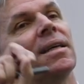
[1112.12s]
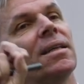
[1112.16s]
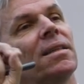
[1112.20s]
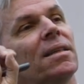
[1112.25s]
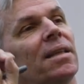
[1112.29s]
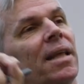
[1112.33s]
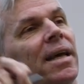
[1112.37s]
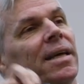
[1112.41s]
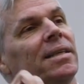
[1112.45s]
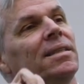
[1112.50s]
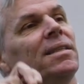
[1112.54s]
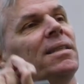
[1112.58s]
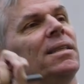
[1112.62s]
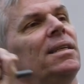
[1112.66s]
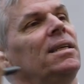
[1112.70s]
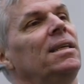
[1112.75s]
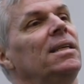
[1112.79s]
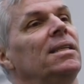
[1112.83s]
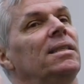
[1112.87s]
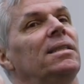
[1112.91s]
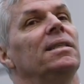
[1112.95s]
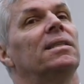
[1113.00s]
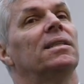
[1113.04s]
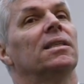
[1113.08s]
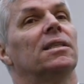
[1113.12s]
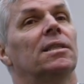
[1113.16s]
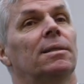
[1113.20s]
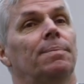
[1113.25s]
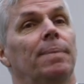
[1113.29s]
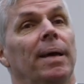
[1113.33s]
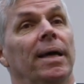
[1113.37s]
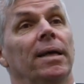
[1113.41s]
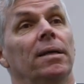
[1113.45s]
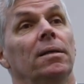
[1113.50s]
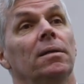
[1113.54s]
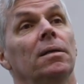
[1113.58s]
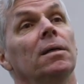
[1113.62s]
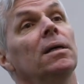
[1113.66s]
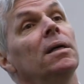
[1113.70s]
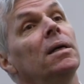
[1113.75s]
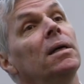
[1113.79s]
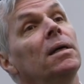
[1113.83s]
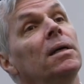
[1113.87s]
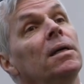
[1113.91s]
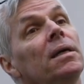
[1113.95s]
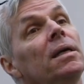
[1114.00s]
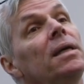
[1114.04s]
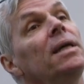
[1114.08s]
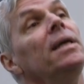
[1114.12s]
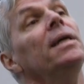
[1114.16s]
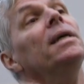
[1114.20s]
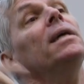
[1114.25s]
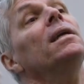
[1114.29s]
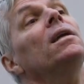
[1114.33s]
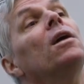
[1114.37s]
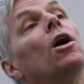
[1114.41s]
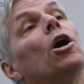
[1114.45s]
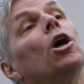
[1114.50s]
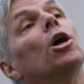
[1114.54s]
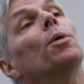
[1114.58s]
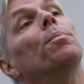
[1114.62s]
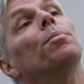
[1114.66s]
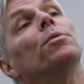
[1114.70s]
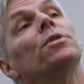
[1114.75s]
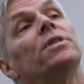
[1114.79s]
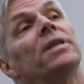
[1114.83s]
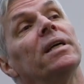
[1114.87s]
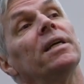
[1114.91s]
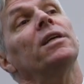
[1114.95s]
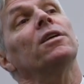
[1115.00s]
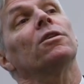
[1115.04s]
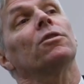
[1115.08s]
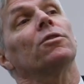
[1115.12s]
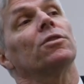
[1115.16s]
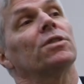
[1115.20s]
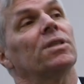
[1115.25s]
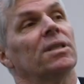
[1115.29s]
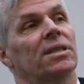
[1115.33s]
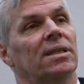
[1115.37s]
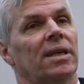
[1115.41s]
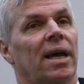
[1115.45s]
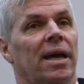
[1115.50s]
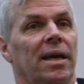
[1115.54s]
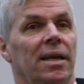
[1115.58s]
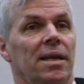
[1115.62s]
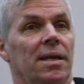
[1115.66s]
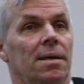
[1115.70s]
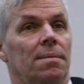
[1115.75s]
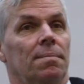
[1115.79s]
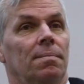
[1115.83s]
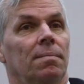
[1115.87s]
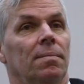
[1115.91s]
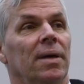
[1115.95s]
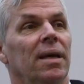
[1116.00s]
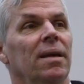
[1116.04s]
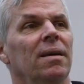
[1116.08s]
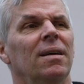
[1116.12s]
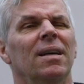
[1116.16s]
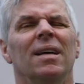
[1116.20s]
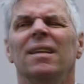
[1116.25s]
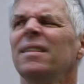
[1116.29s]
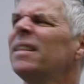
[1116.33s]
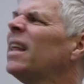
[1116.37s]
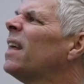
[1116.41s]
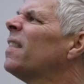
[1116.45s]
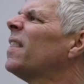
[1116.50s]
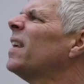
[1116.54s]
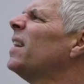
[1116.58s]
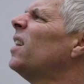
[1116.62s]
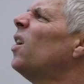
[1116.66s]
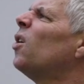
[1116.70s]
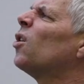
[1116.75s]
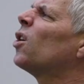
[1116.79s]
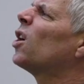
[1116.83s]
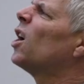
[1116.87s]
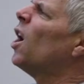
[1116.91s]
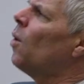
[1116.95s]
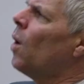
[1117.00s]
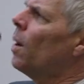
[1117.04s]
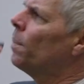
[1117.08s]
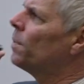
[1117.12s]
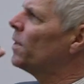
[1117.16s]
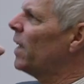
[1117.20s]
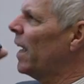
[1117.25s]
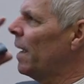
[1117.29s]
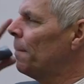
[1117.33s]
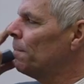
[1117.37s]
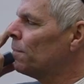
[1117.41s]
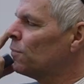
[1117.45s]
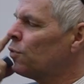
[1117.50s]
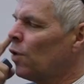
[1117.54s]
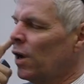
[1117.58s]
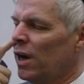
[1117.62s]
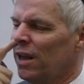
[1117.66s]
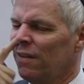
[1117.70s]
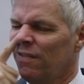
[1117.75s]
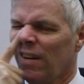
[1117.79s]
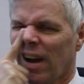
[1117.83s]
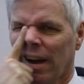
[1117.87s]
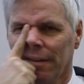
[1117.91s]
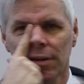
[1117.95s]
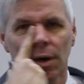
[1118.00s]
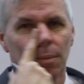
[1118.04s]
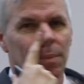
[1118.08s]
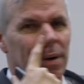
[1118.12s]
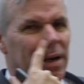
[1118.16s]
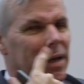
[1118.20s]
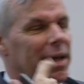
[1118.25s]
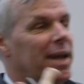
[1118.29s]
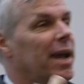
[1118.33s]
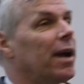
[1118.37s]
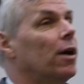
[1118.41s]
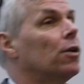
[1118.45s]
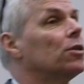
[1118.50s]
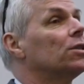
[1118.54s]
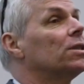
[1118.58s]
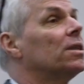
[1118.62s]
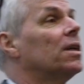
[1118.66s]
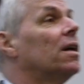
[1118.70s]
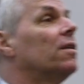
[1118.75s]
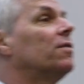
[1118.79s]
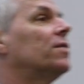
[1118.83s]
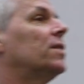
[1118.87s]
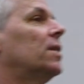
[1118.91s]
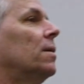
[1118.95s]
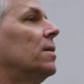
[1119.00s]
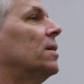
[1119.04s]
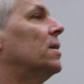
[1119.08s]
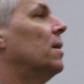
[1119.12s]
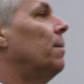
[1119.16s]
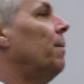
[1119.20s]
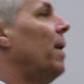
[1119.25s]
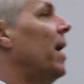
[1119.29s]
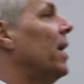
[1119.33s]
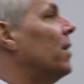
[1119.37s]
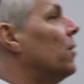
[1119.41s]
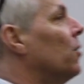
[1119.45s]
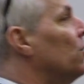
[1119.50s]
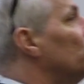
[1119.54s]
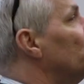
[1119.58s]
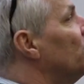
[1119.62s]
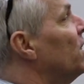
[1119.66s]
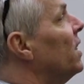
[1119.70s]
and less easy to spend in our particular society. Okay? Now, they don't go up to M25. Nobody cares enough to make those